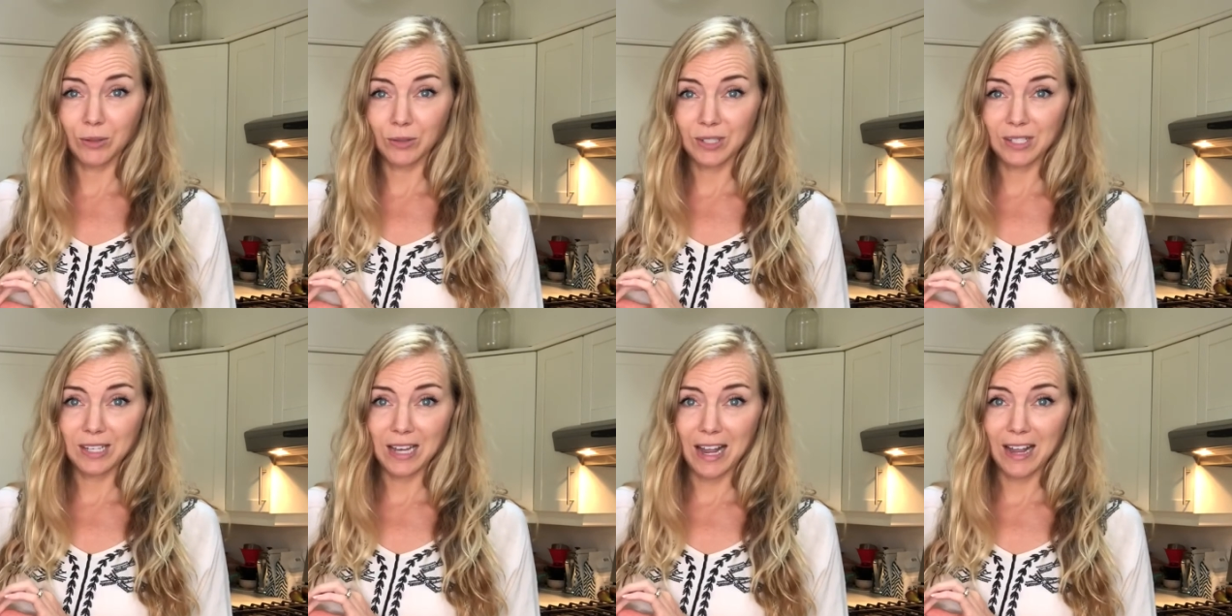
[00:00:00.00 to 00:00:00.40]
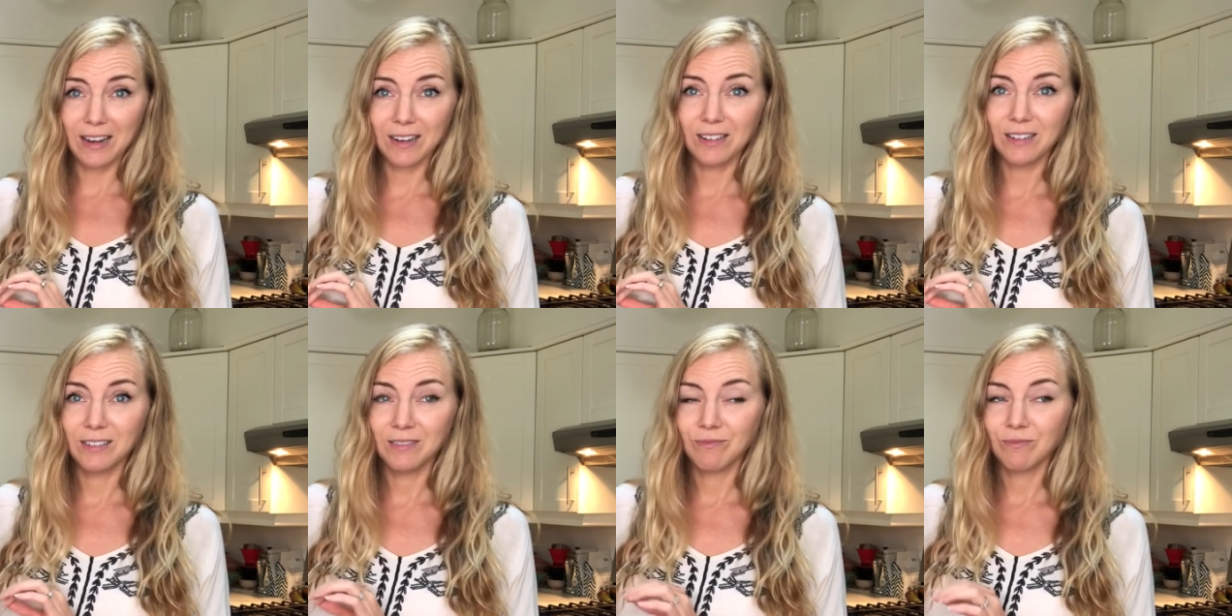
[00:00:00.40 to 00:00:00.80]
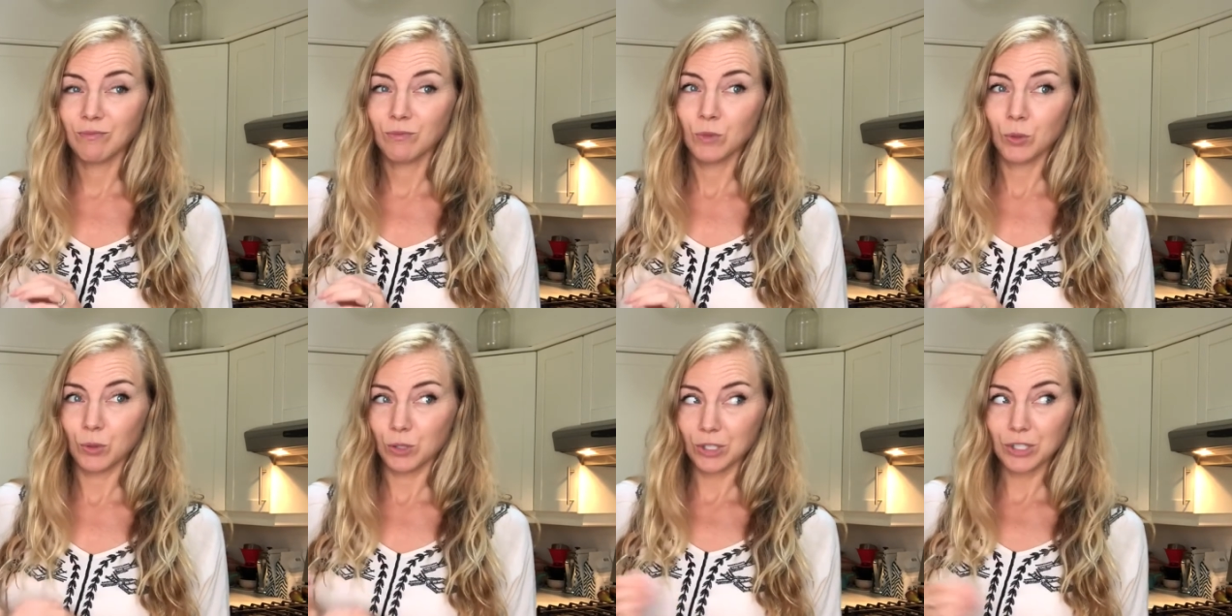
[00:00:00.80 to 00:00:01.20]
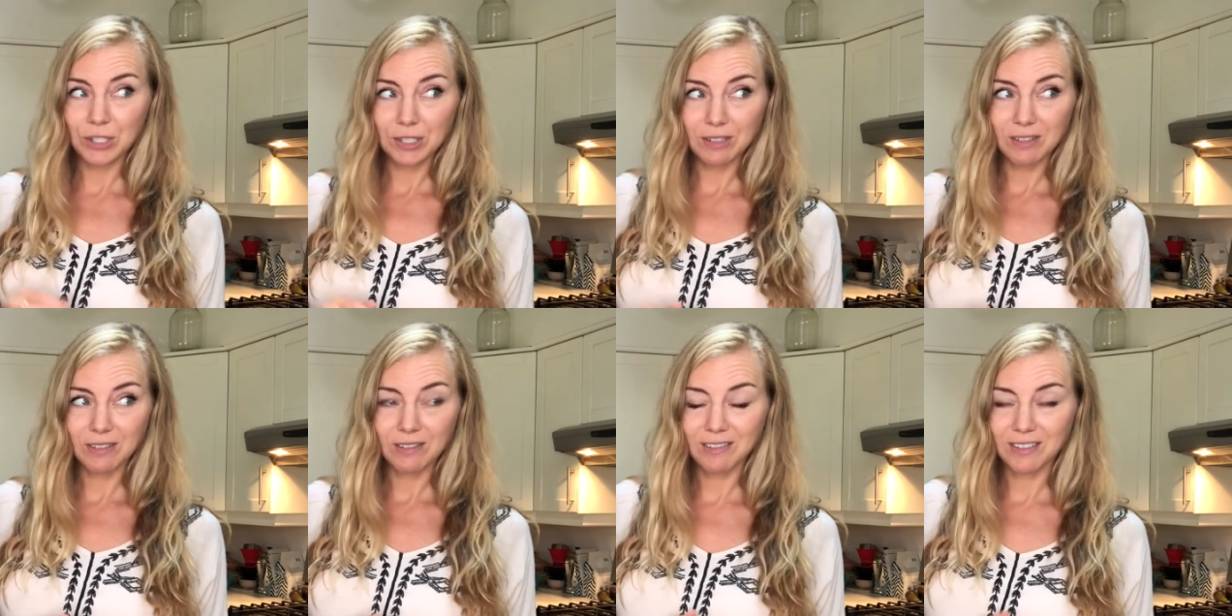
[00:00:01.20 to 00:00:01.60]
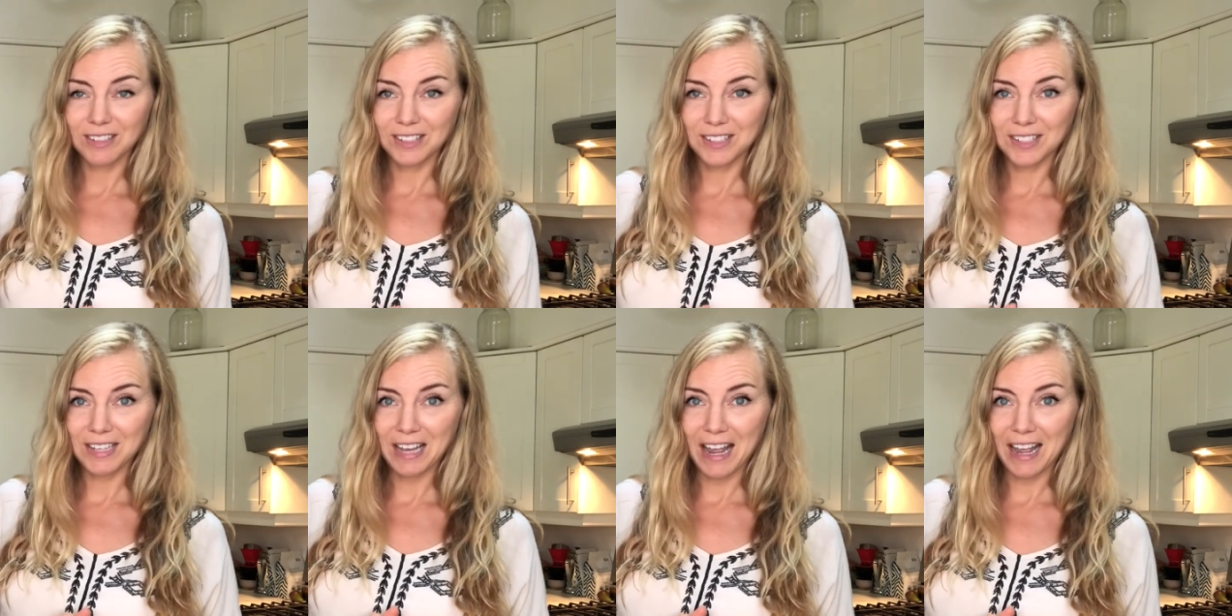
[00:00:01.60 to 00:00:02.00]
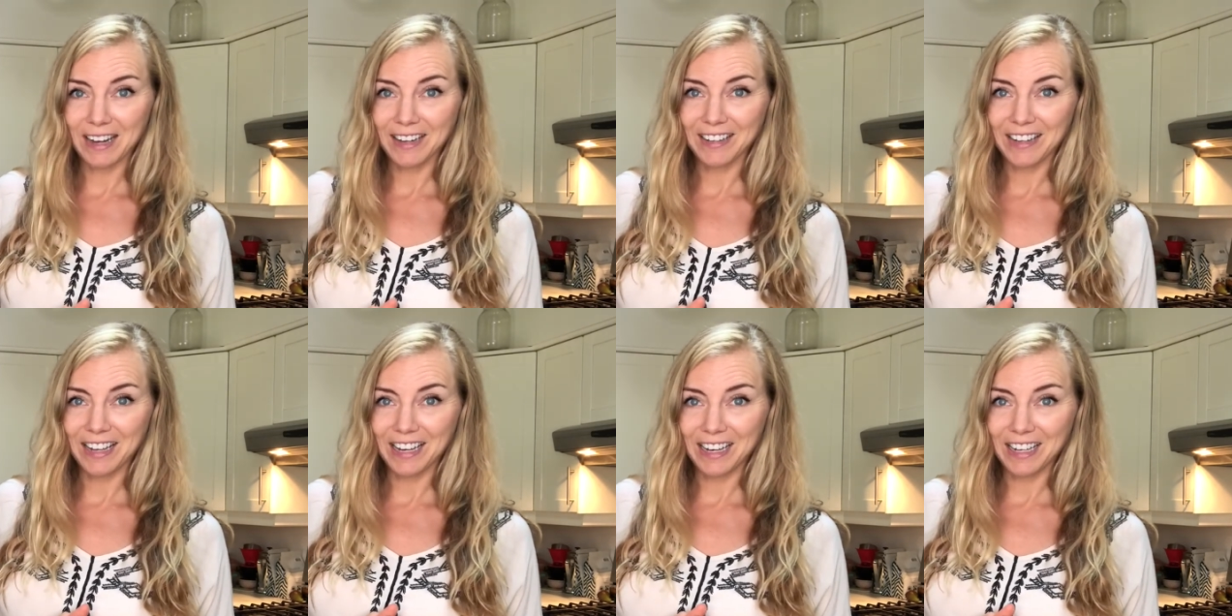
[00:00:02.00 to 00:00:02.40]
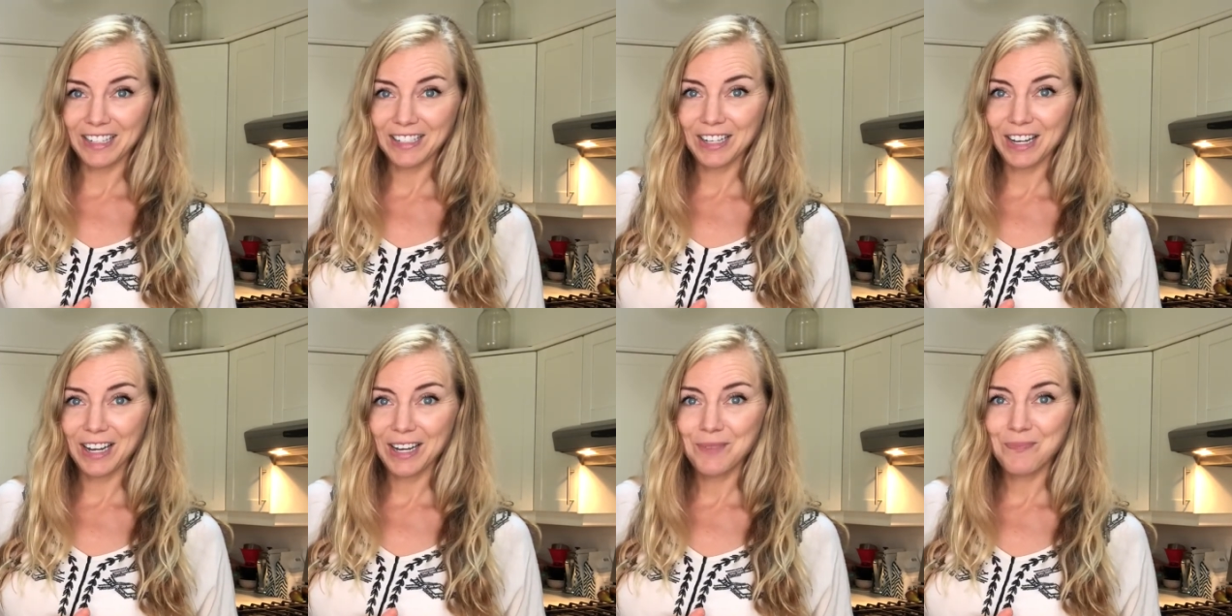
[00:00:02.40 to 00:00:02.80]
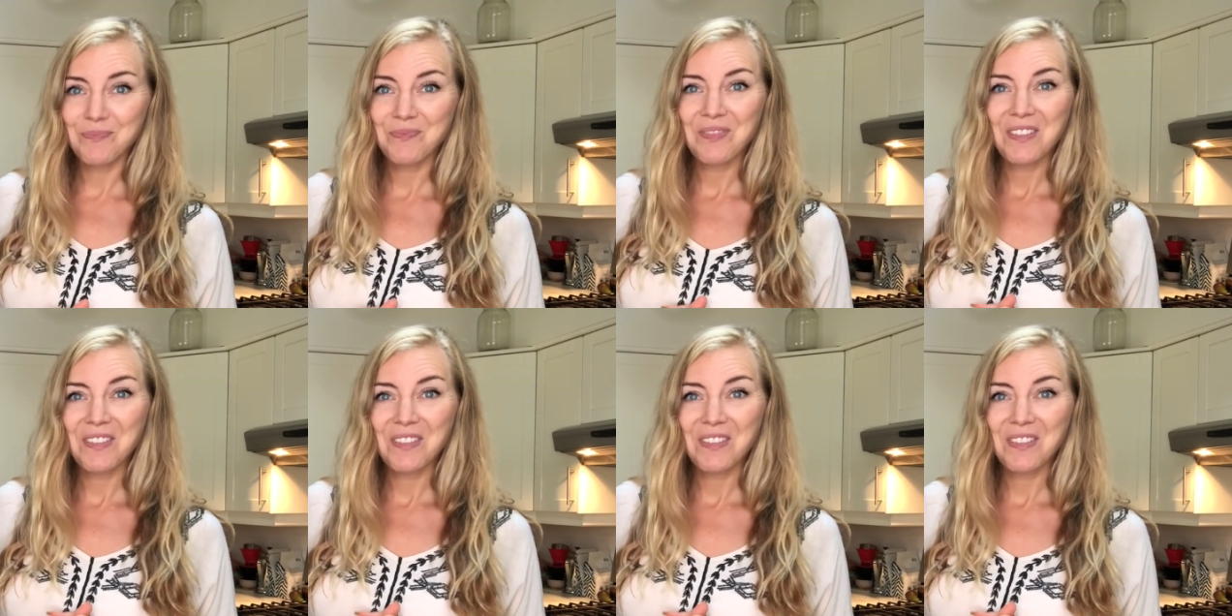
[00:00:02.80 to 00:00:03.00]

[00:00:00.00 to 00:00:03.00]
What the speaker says: snack, or just snack at any time.